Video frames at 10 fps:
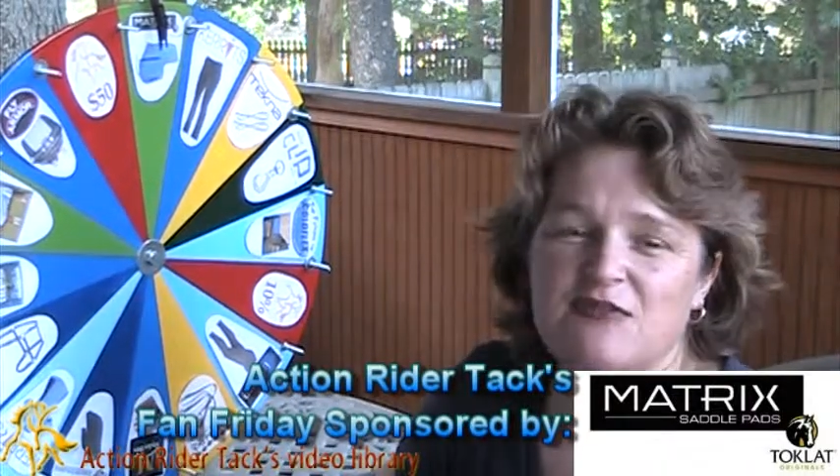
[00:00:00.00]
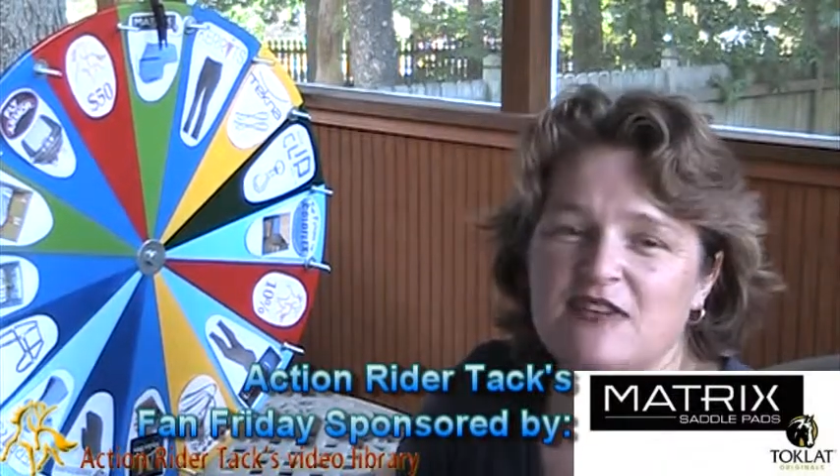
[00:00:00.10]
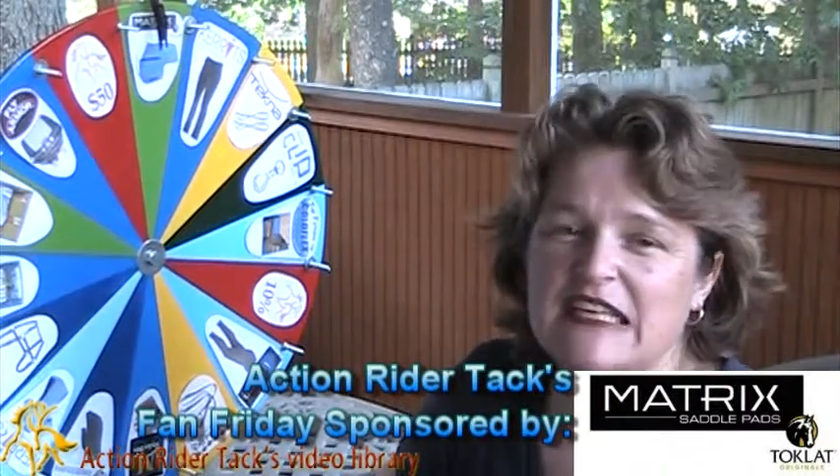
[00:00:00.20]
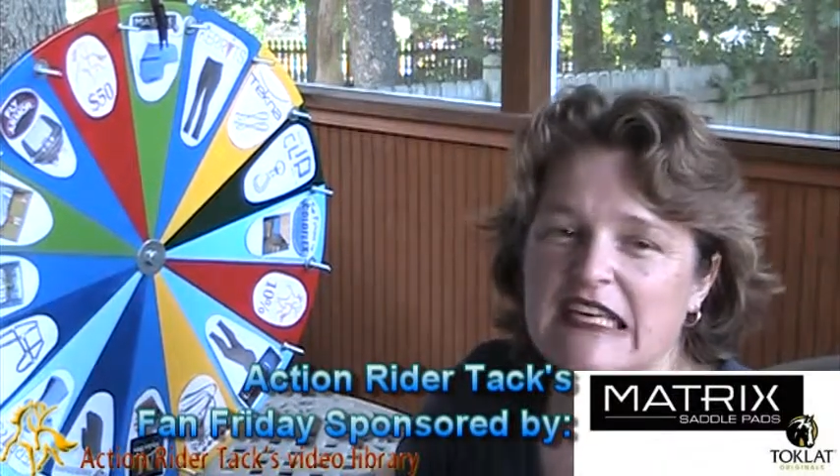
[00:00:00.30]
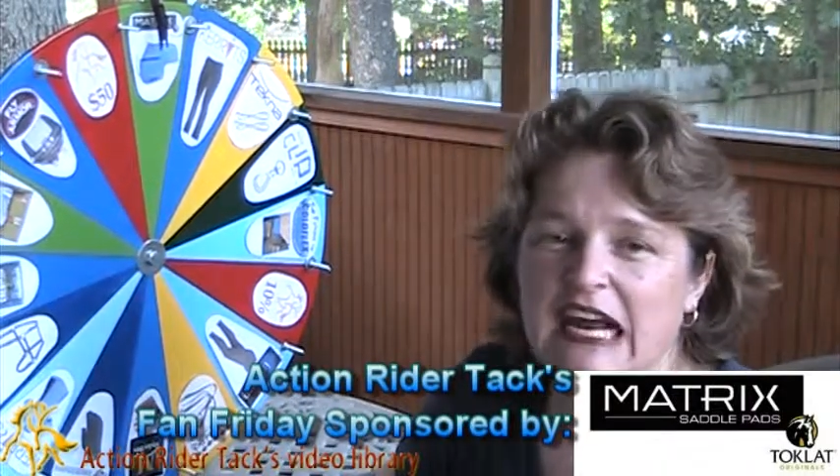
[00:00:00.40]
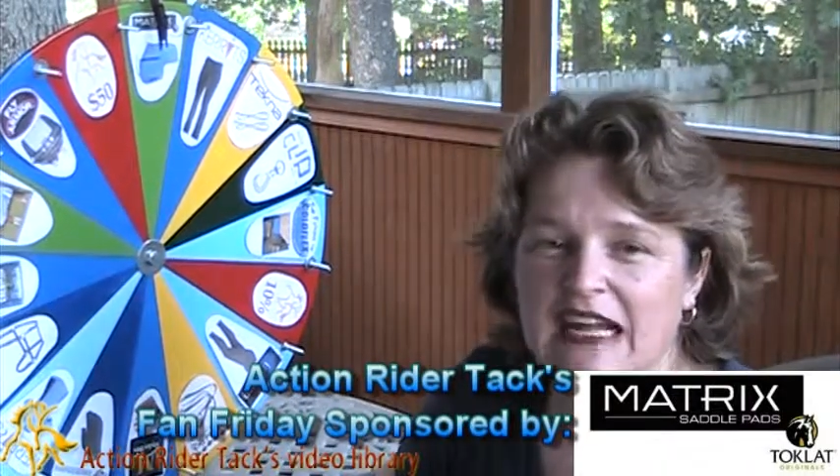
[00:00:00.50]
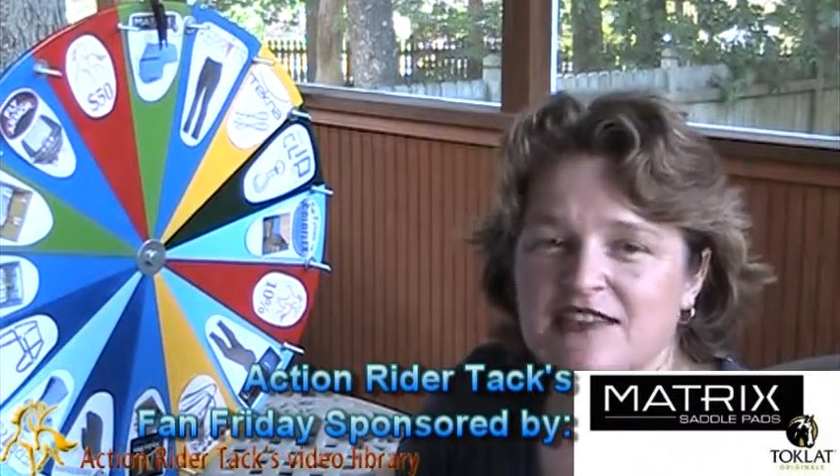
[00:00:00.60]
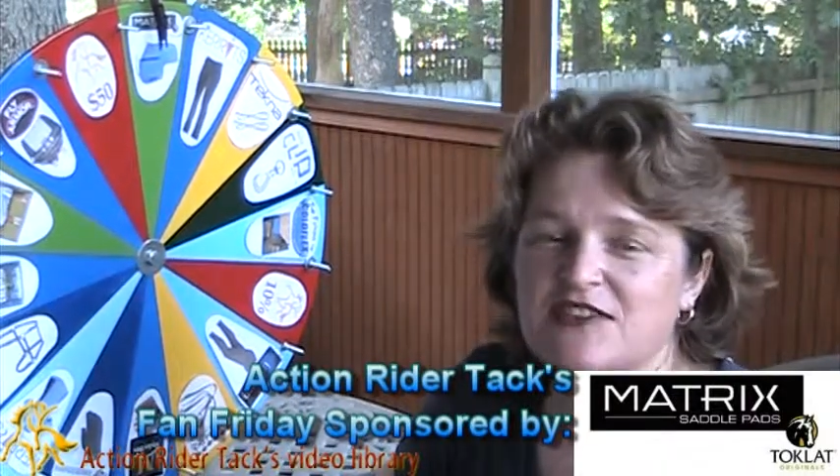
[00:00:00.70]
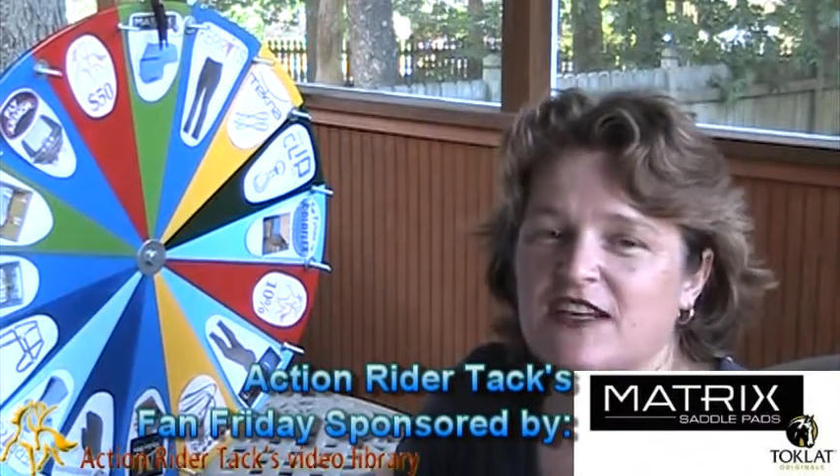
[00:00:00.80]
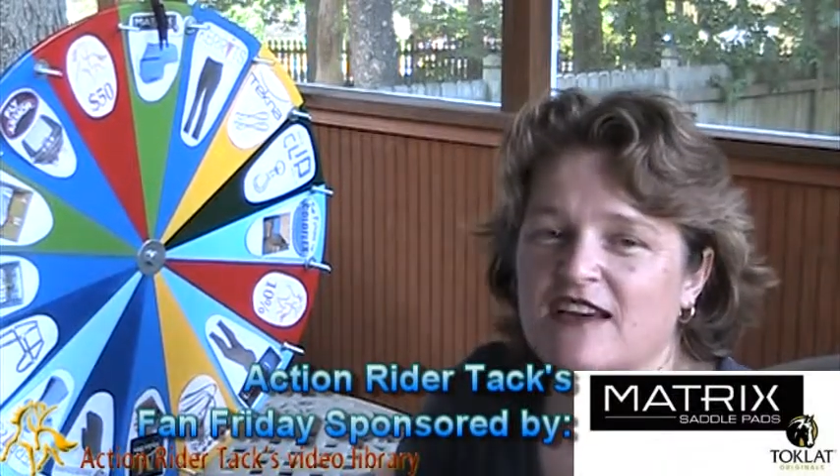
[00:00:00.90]
You've got
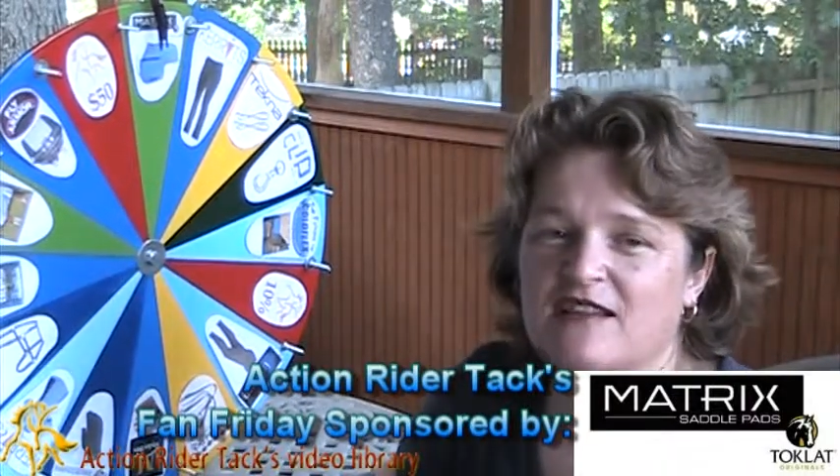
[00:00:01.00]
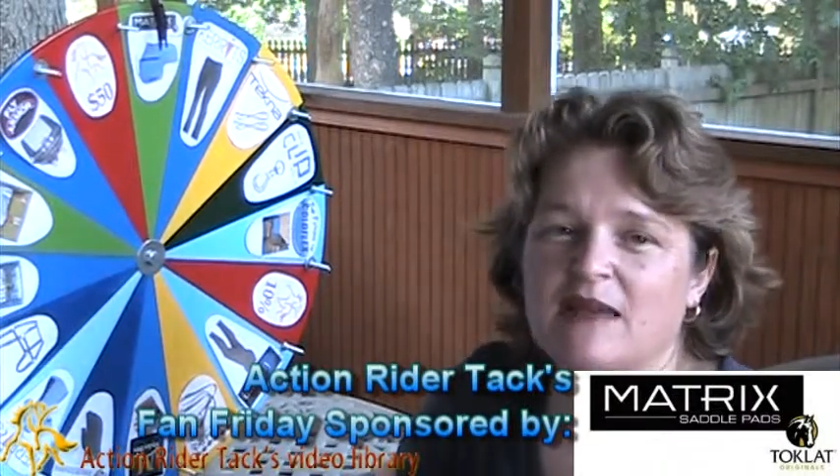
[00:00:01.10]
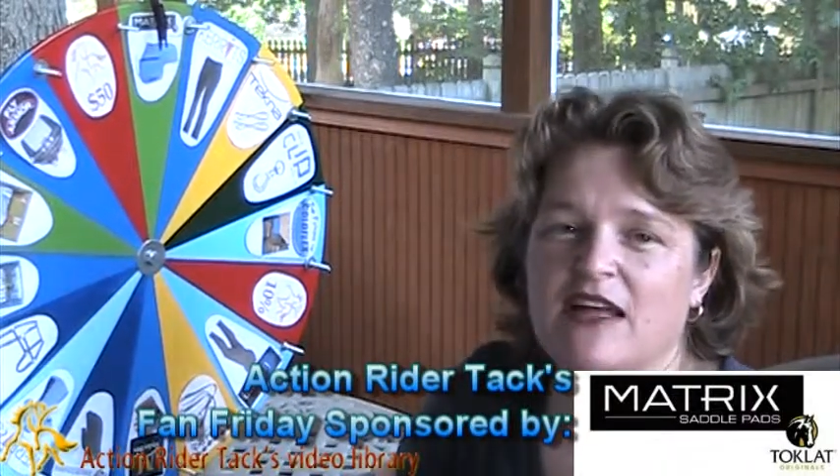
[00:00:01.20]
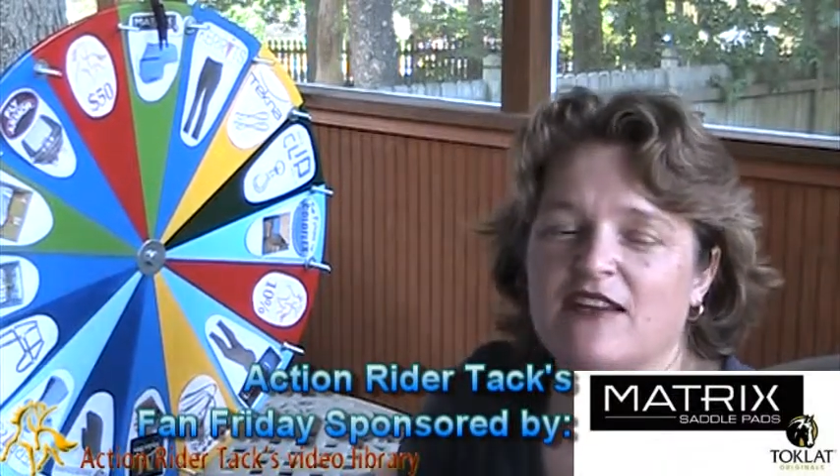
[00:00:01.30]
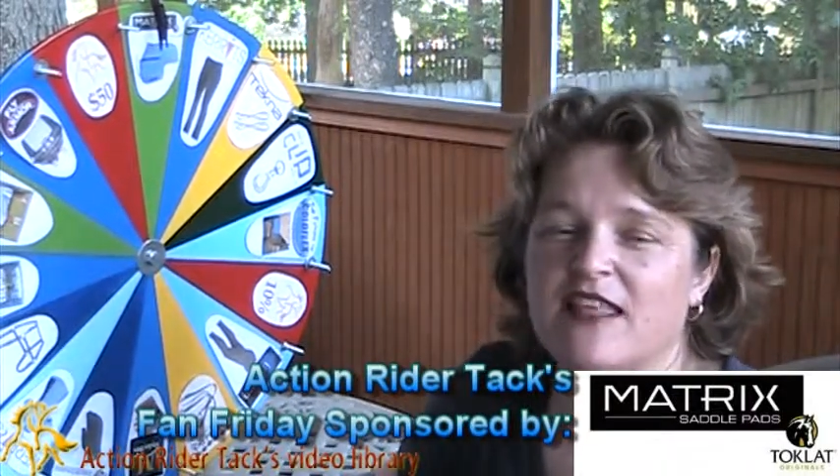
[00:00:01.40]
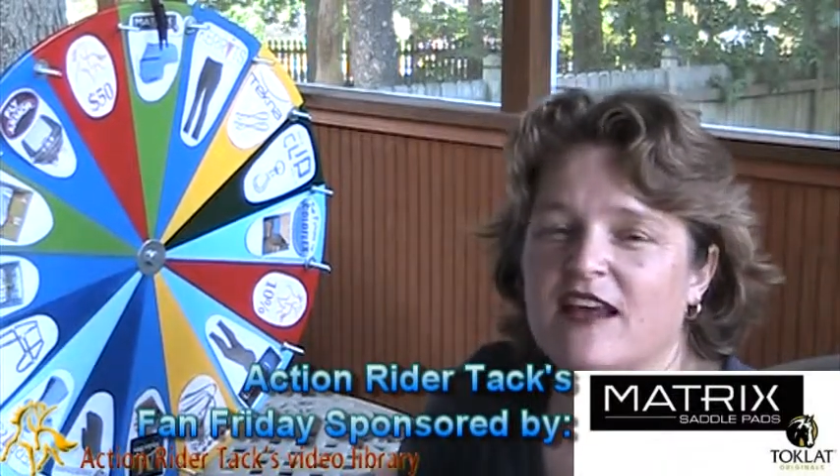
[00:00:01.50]
to check them out.